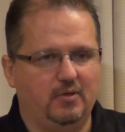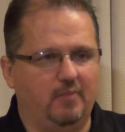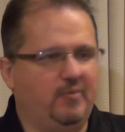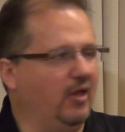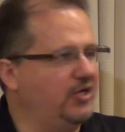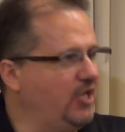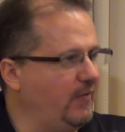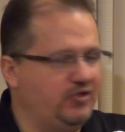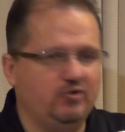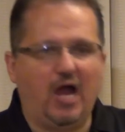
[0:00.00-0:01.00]
The
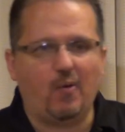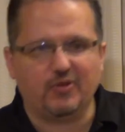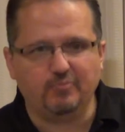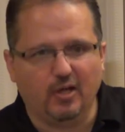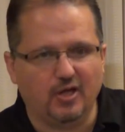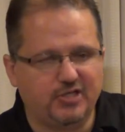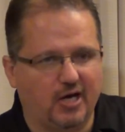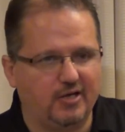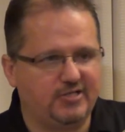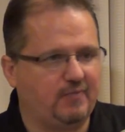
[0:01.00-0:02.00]
military, we do not want the
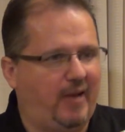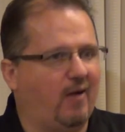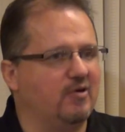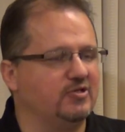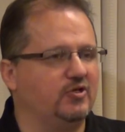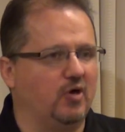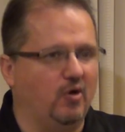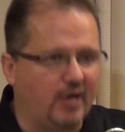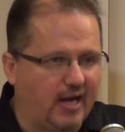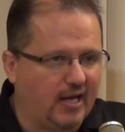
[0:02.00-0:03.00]
military to take powers into their
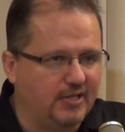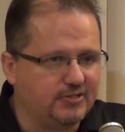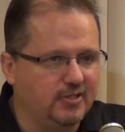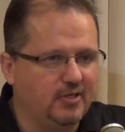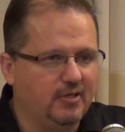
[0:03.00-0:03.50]
own hands.